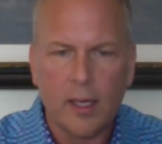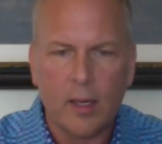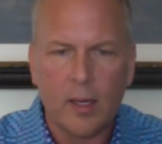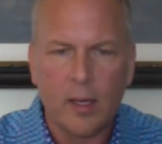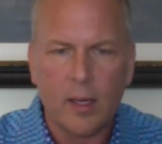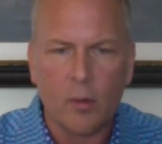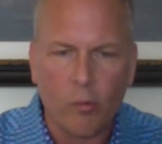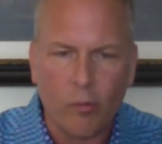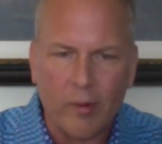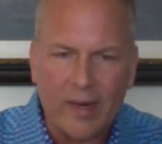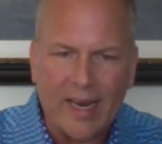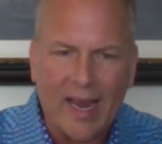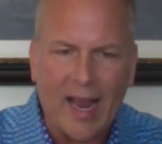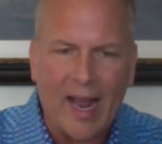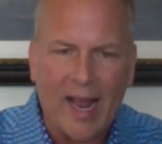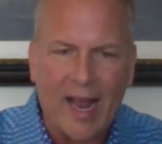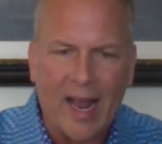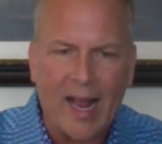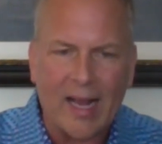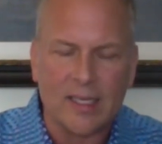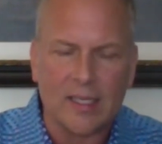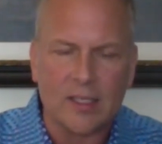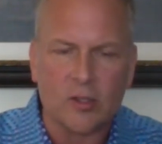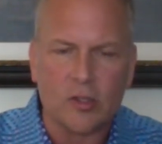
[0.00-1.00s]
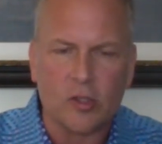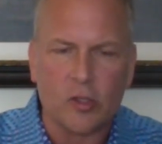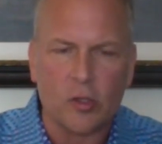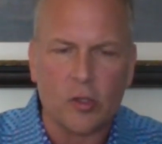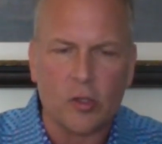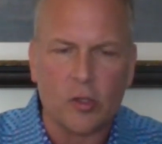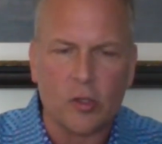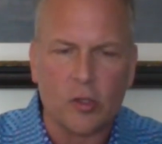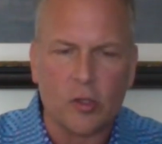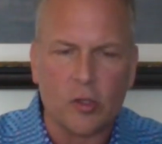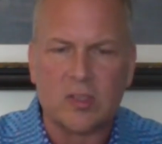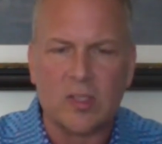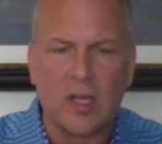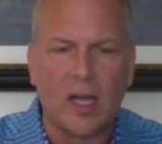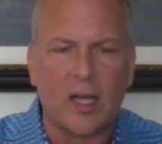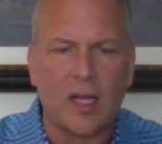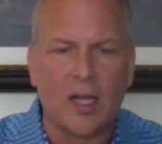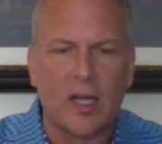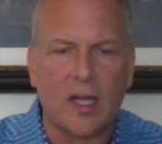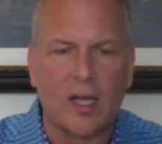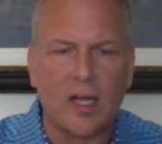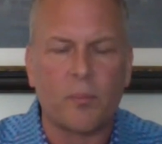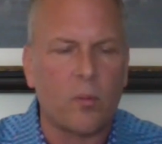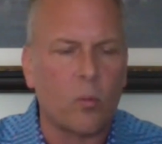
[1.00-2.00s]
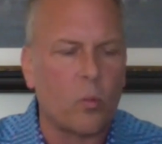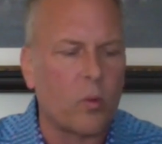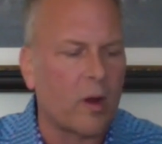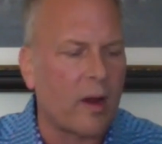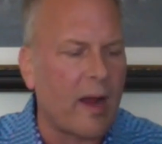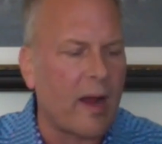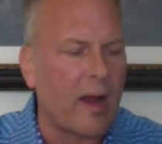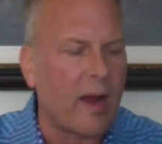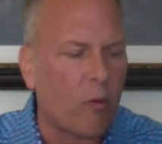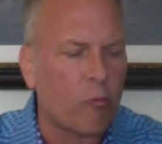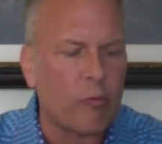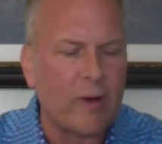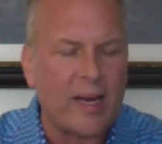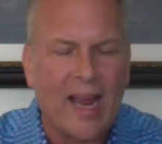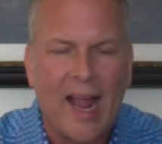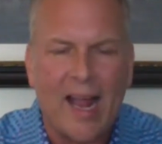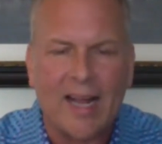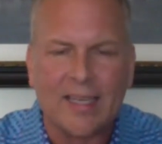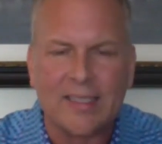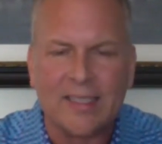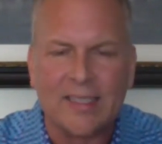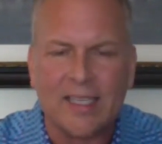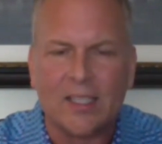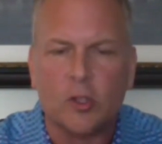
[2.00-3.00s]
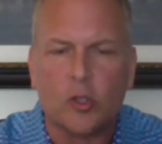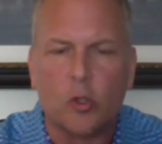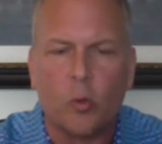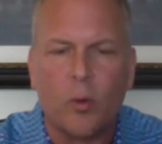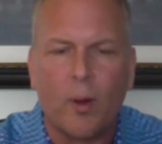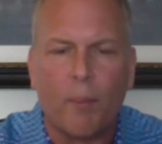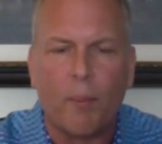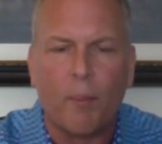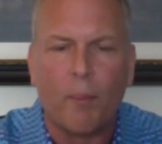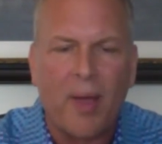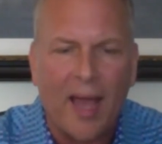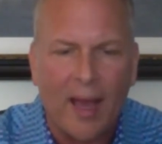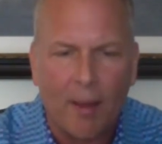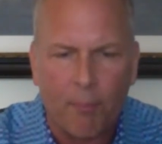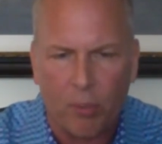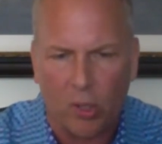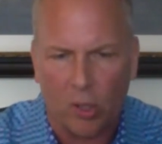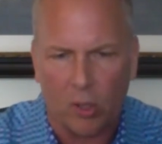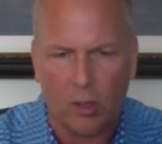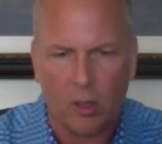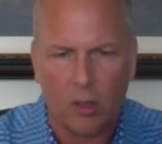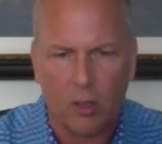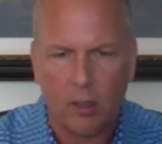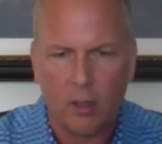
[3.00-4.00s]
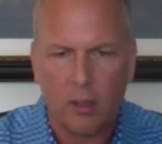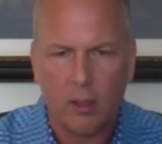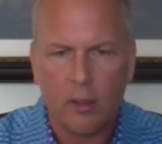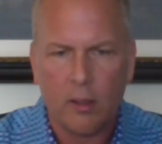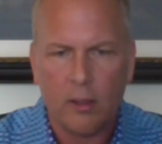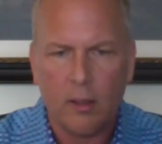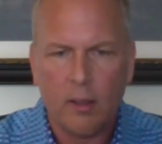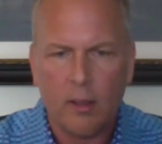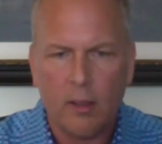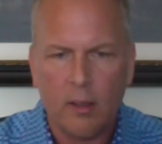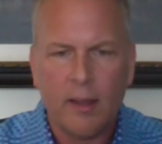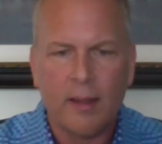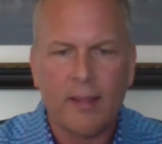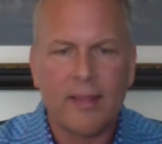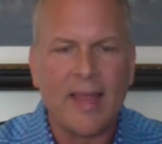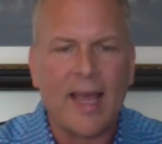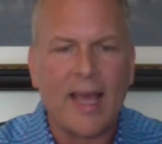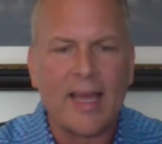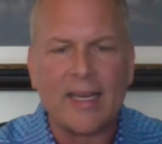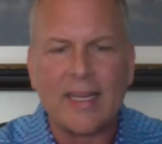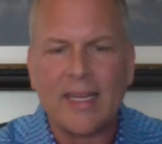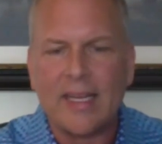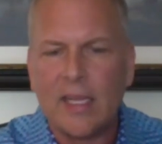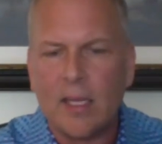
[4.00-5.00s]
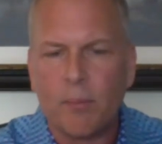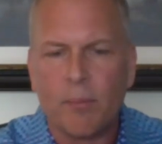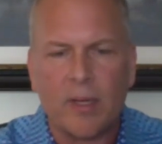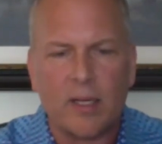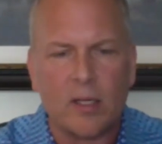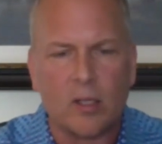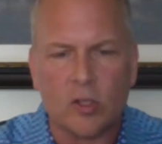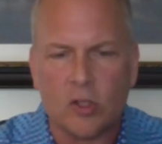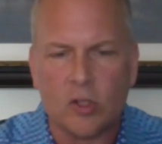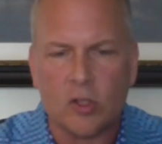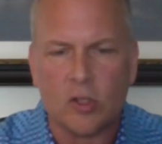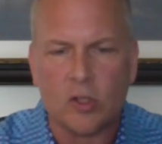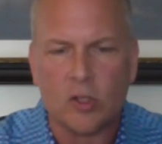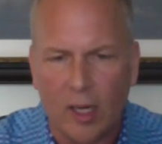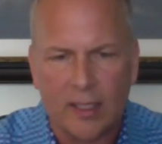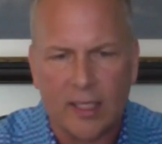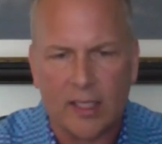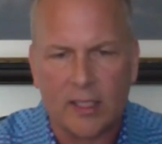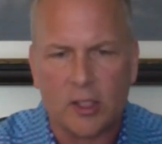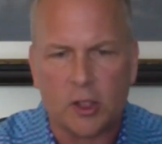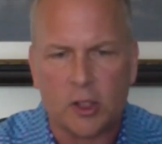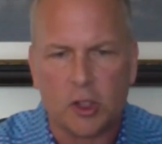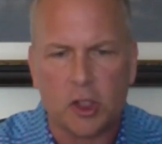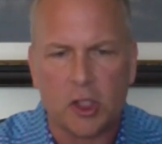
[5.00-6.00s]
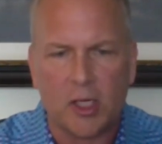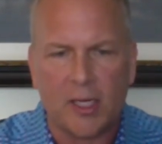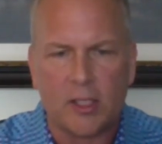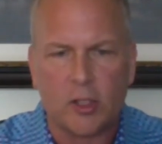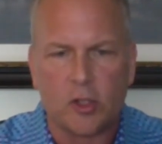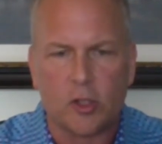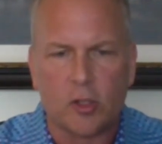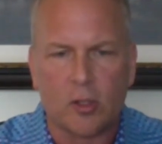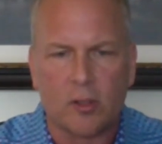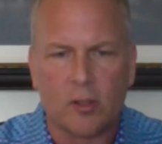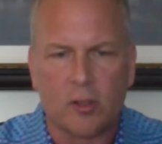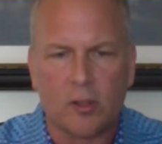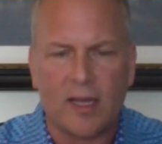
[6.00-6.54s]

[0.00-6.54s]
And we're reacting to a, we're reacting to a pebble. That email is not going to change your